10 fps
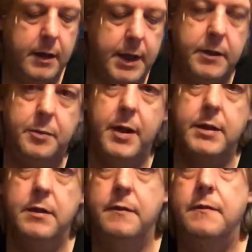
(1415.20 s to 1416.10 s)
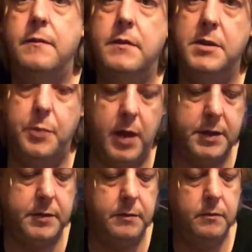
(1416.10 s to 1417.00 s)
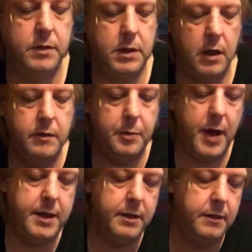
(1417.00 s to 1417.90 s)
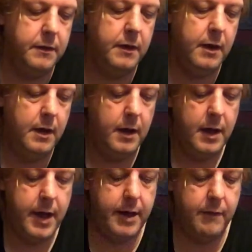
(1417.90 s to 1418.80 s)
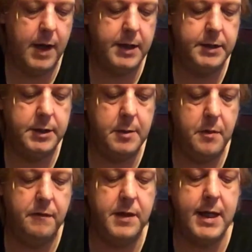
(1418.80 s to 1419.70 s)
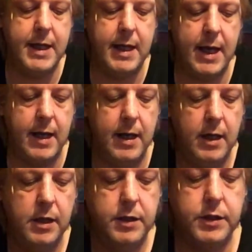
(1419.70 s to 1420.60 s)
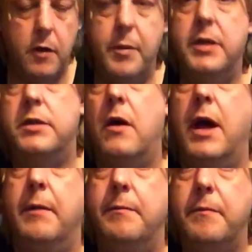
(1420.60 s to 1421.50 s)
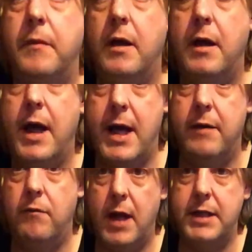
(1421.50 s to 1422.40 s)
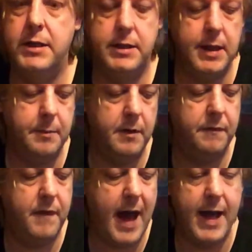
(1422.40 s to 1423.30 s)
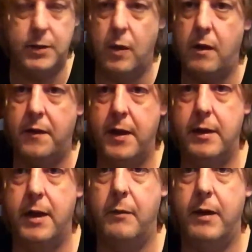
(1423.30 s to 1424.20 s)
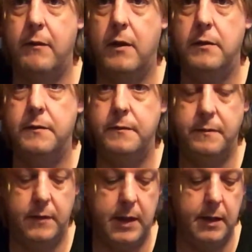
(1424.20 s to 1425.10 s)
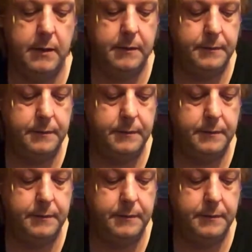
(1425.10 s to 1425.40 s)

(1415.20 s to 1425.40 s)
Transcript: Codependent. This person was codependent in a relationship of needing so much time in relationship of that is where I think that it went wrong here.